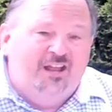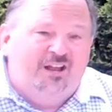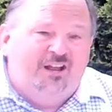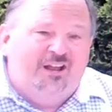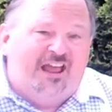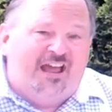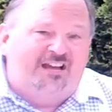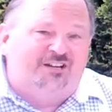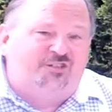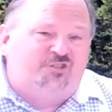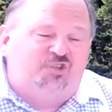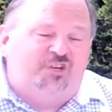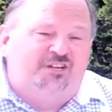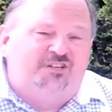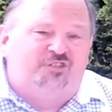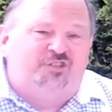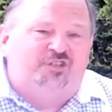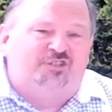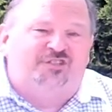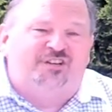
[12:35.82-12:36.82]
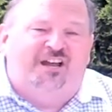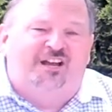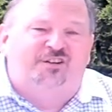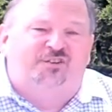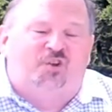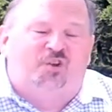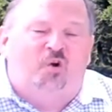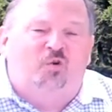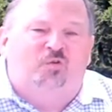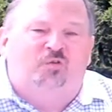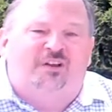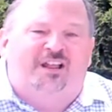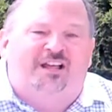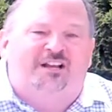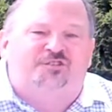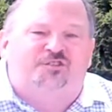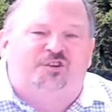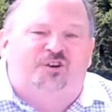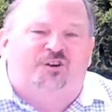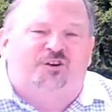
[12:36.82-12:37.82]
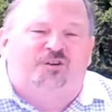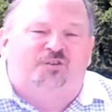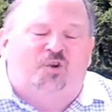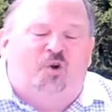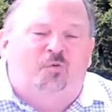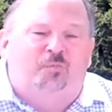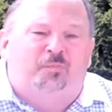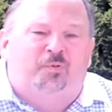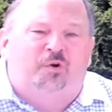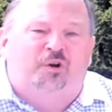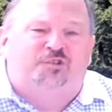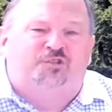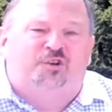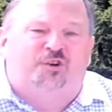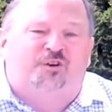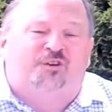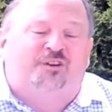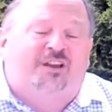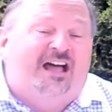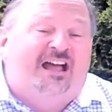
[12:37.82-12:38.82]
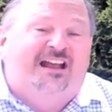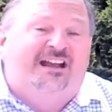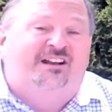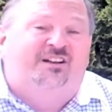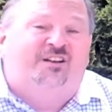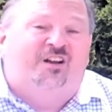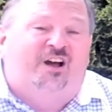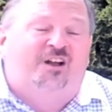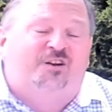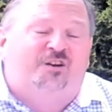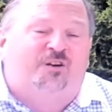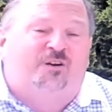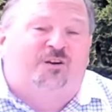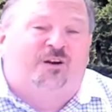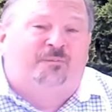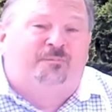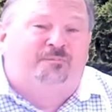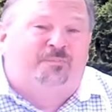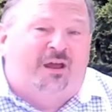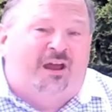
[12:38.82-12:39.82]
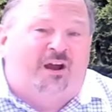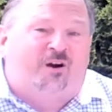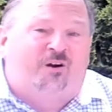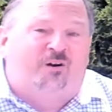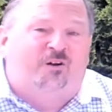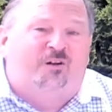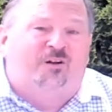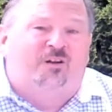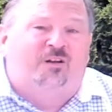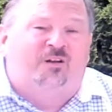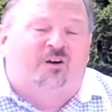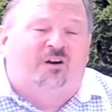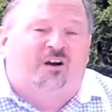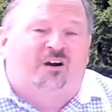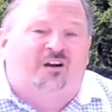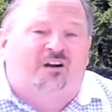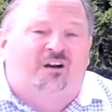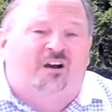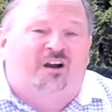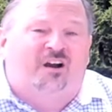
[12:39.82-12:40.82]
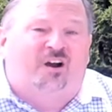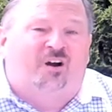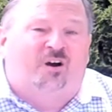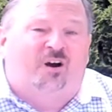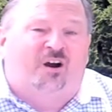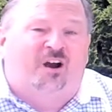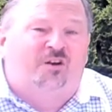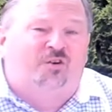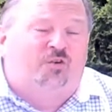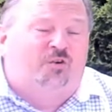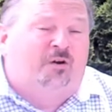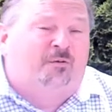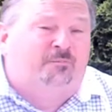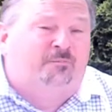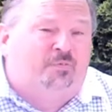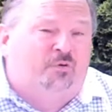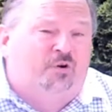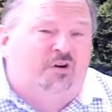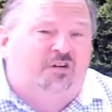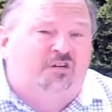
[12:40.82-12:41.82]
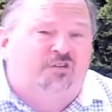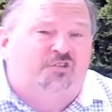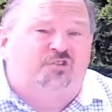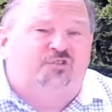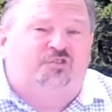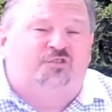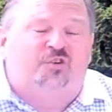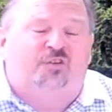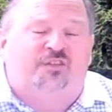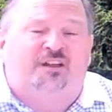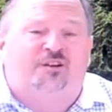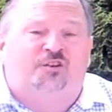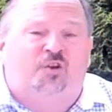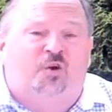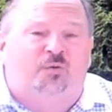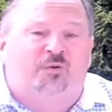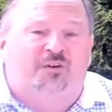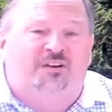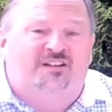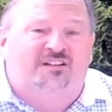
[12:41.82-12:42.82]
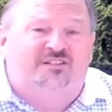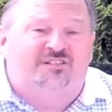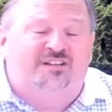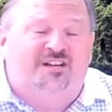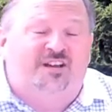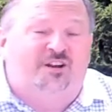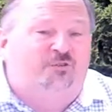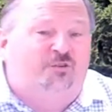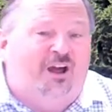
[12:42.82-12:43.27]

as Jesus said, don't let your don't put your light under a barrel or or under a bush so that no one can see it.